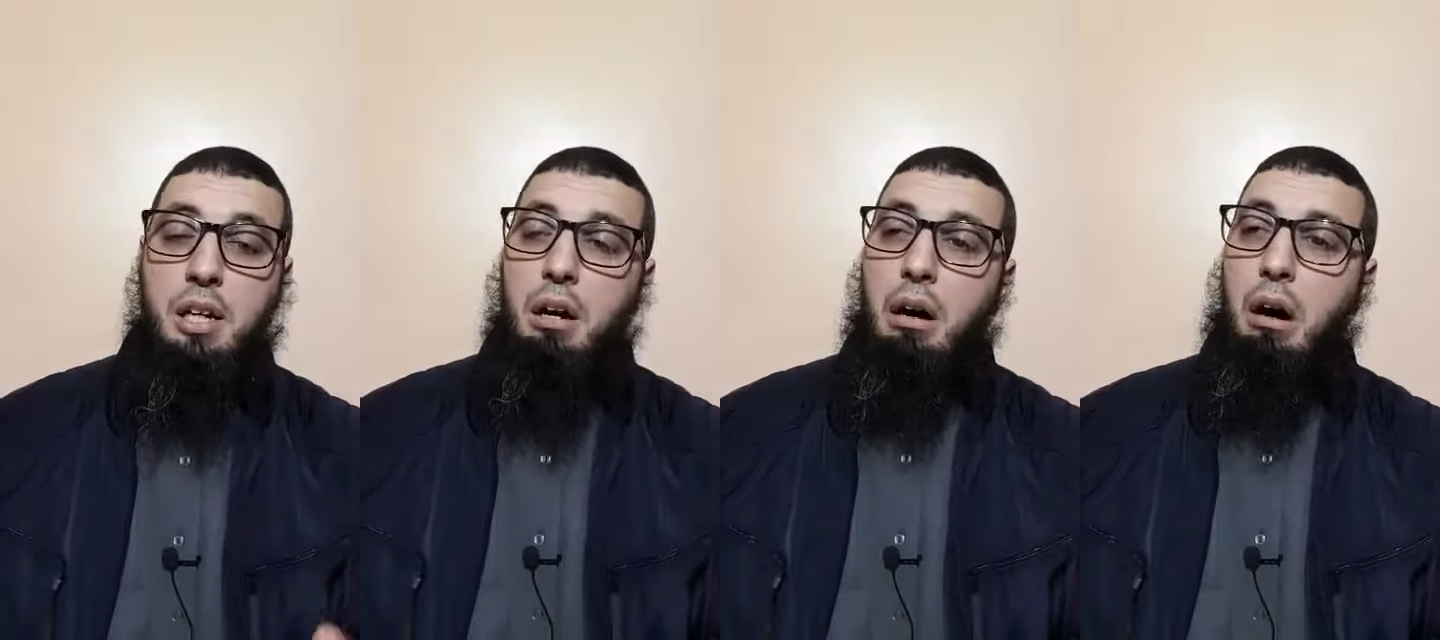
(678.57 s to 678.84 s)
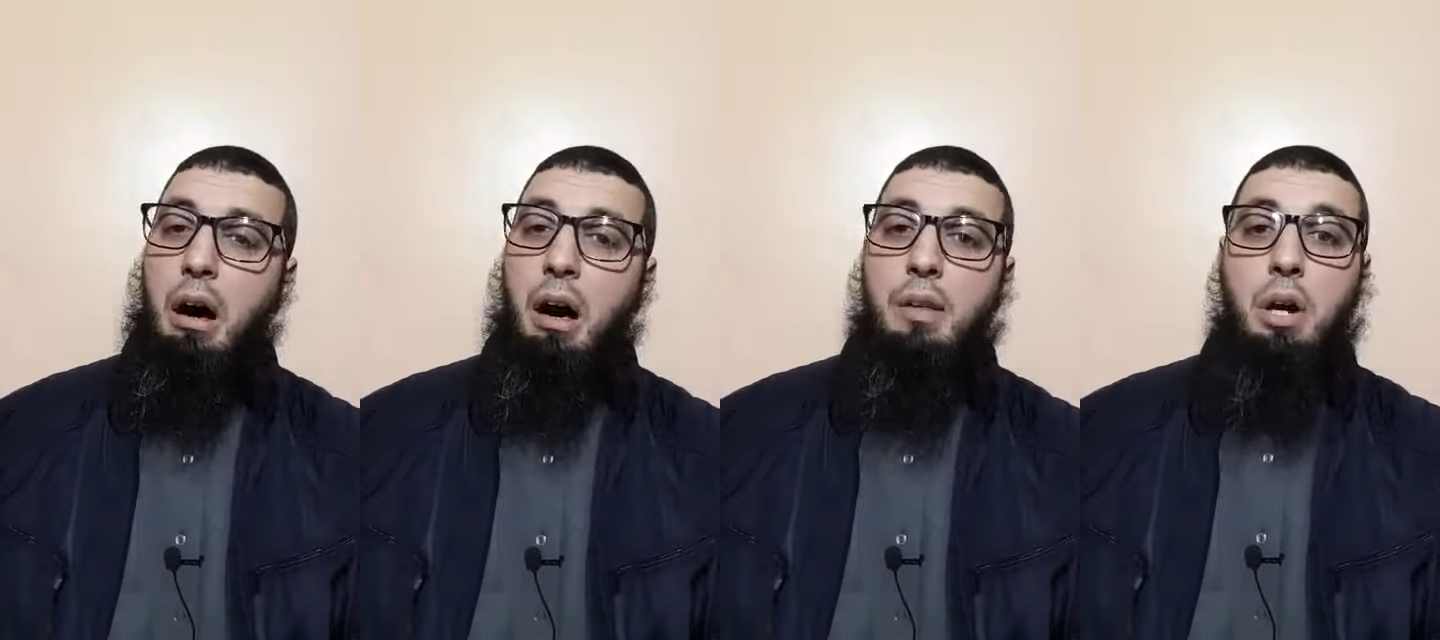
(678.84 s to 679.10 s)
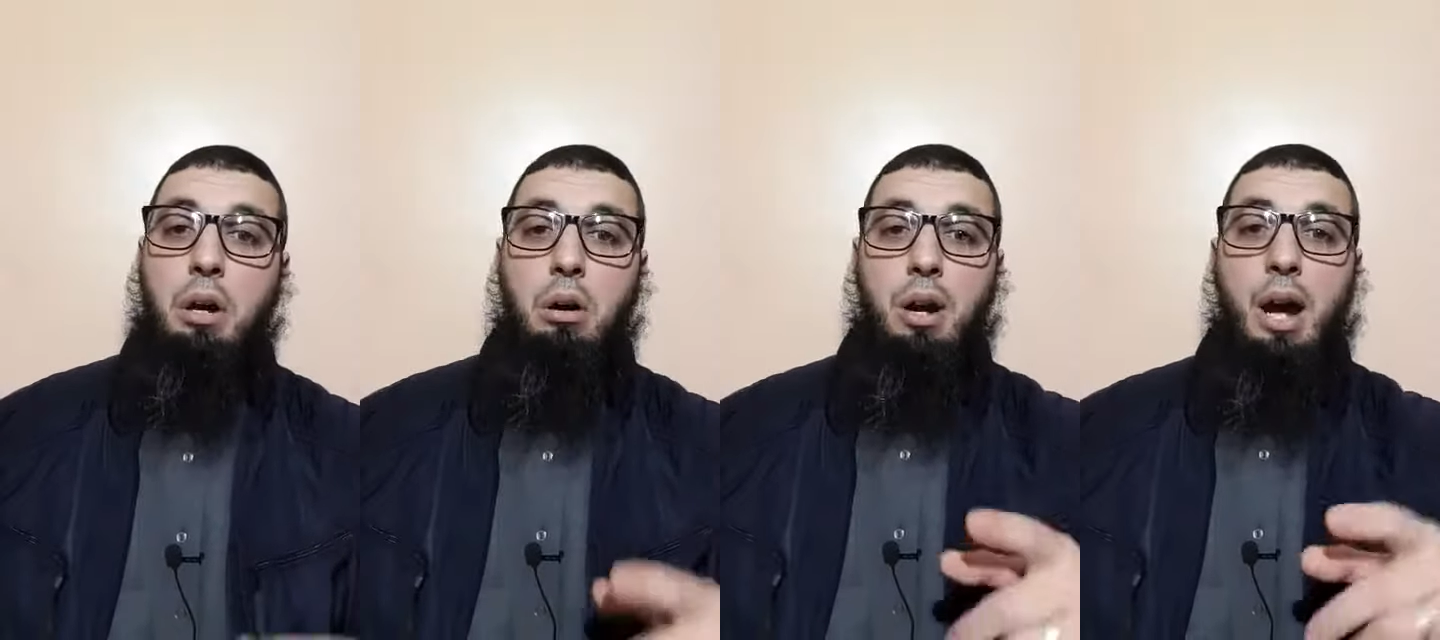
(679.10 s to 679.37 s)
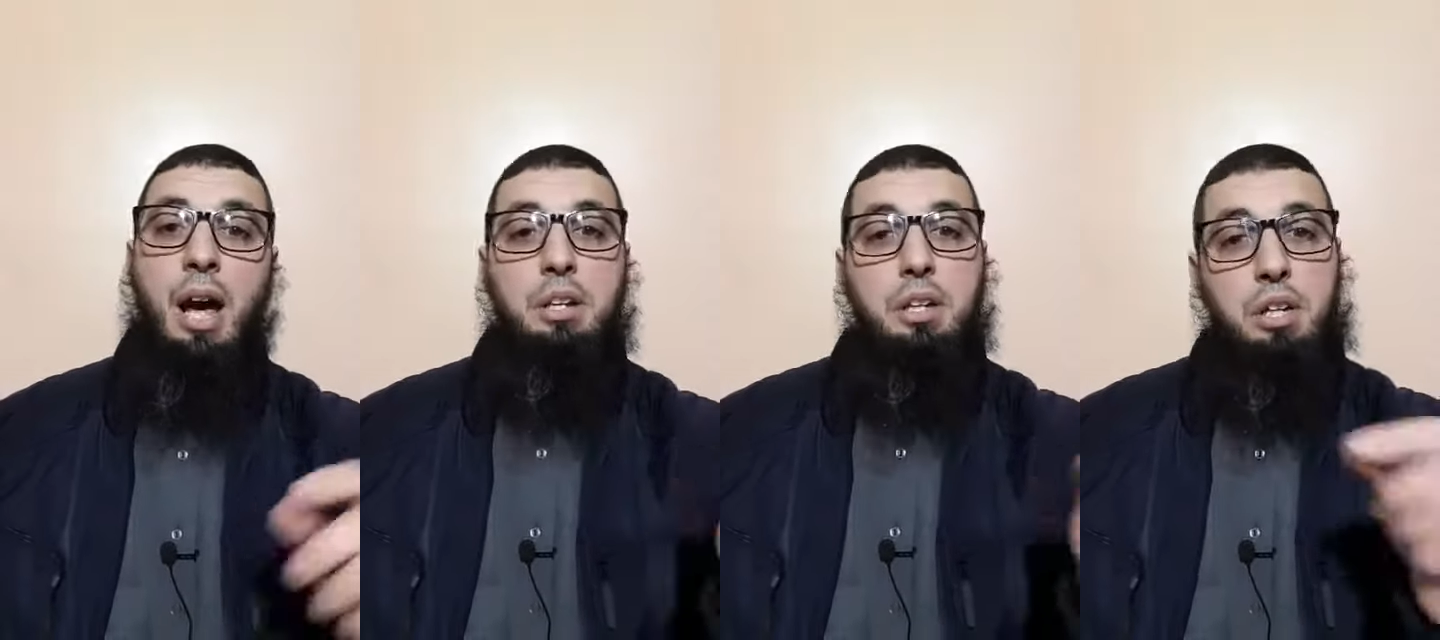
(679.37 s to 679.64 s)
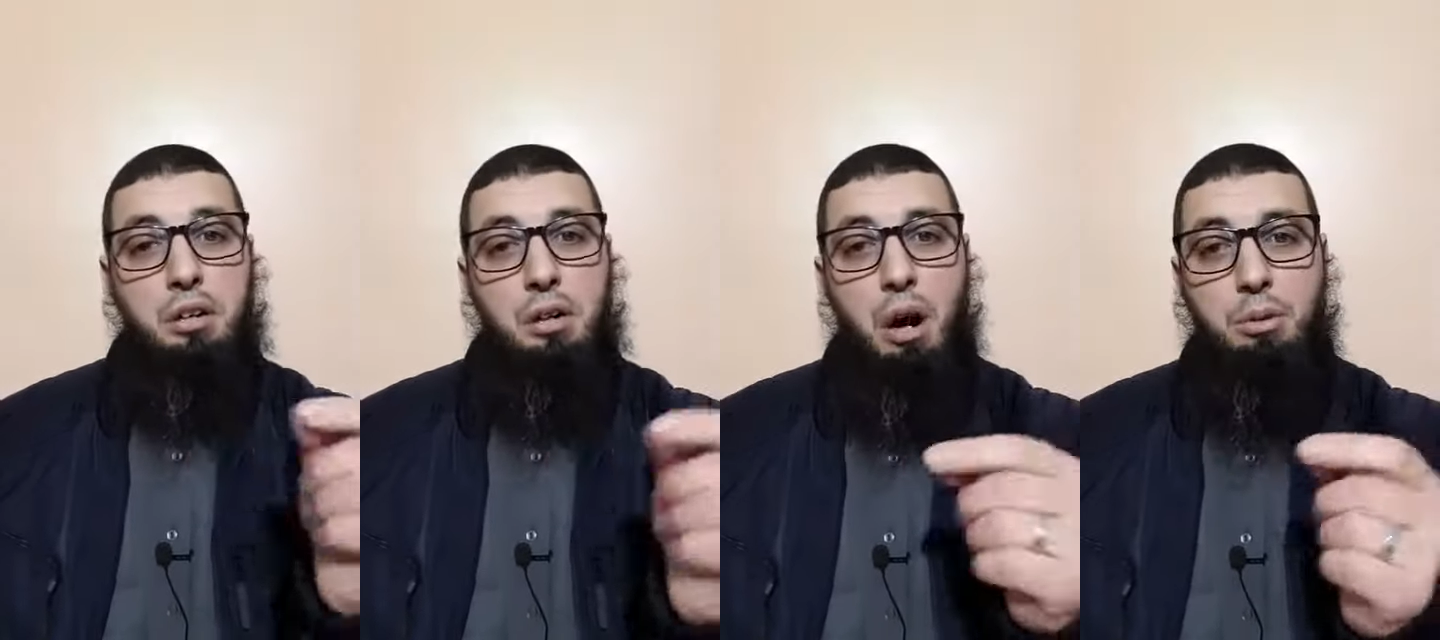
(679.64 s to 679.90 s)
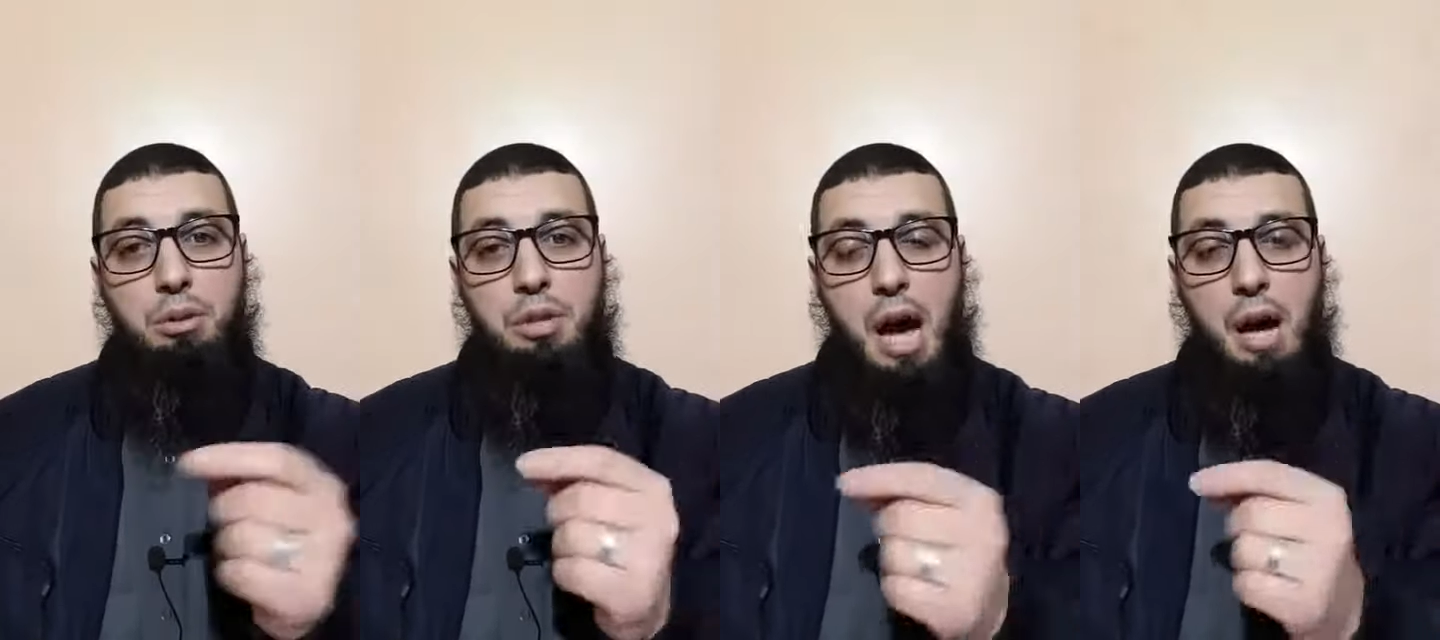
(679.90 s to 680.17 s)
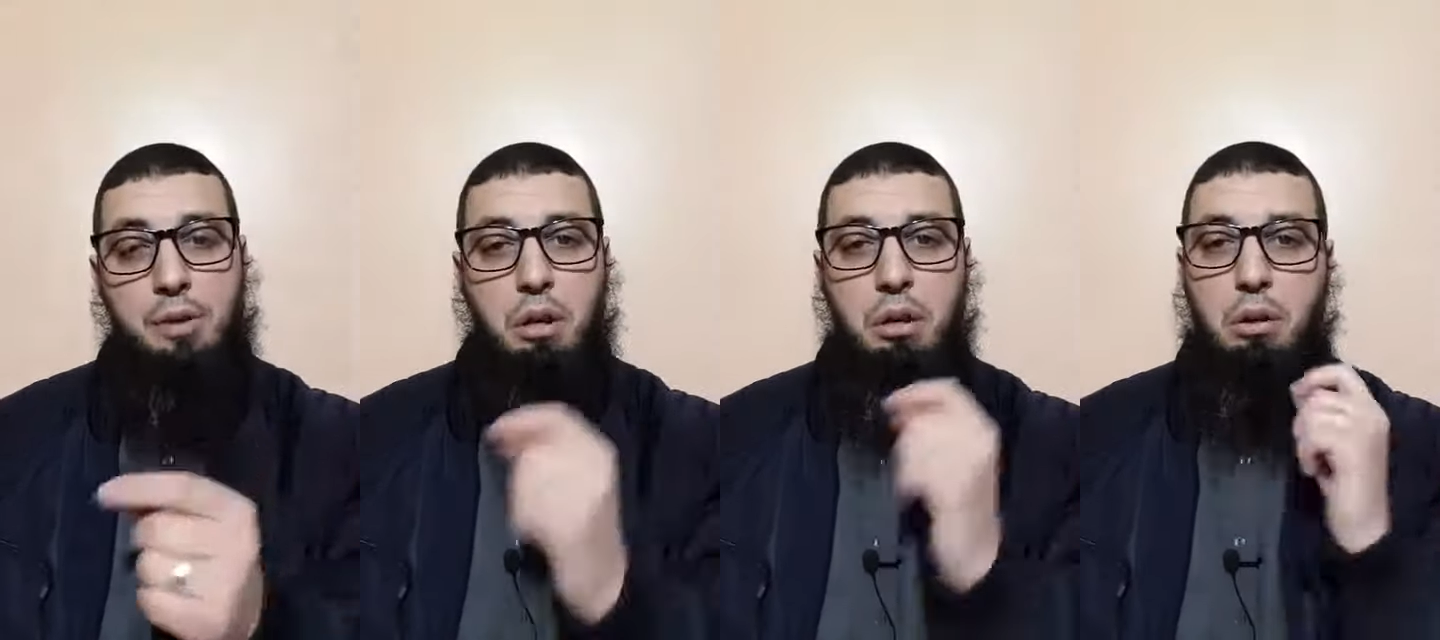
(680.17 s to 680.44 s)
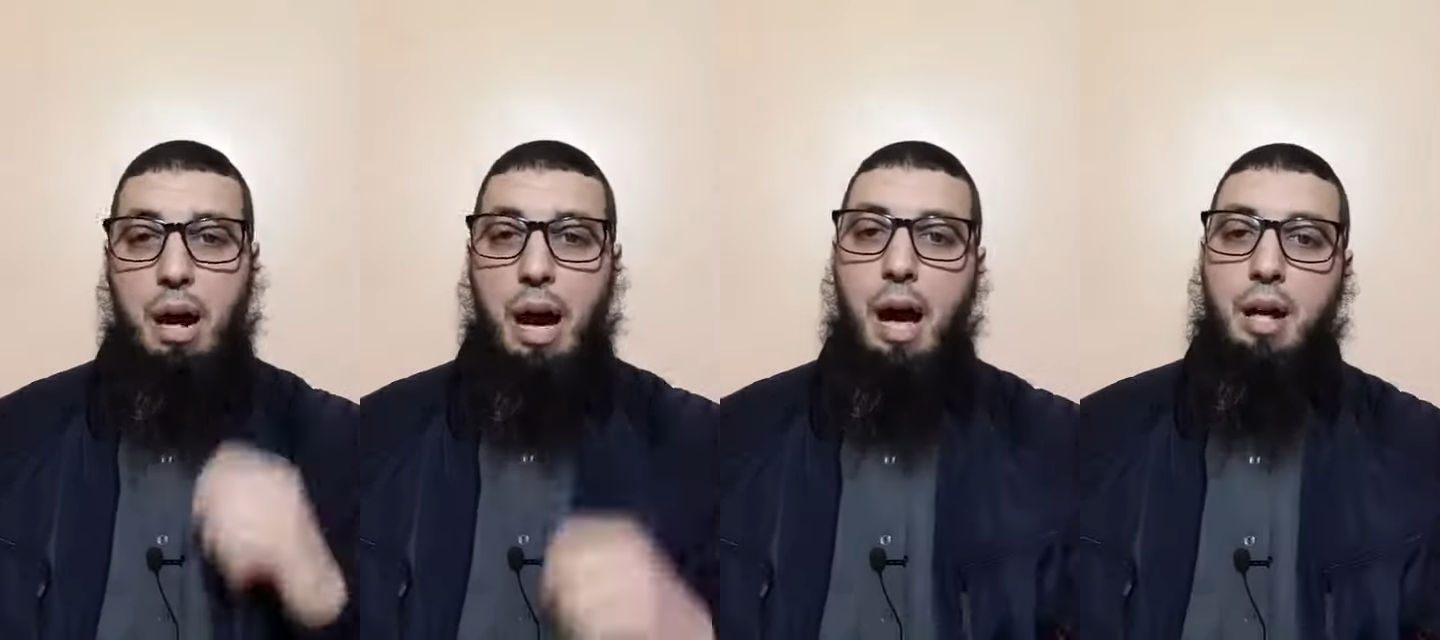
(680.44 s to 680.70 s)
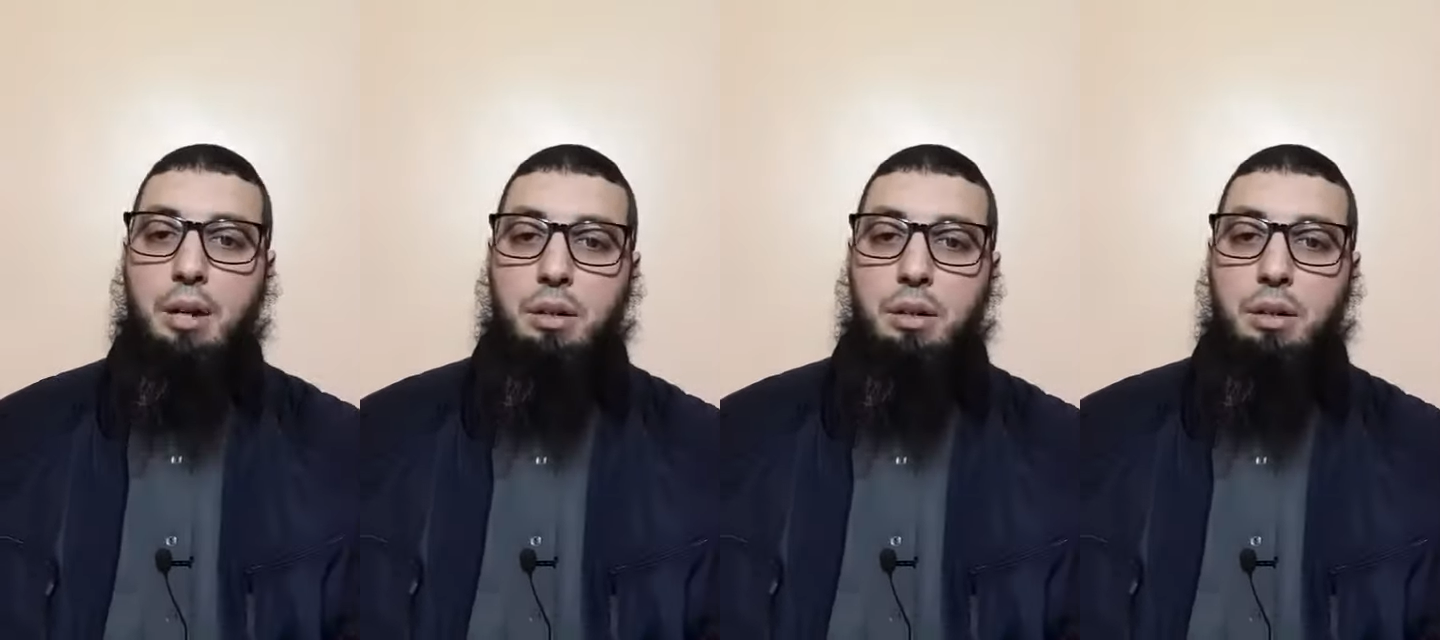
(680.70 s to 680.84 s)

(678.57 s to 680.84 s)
the Quran, he wrote down the Quran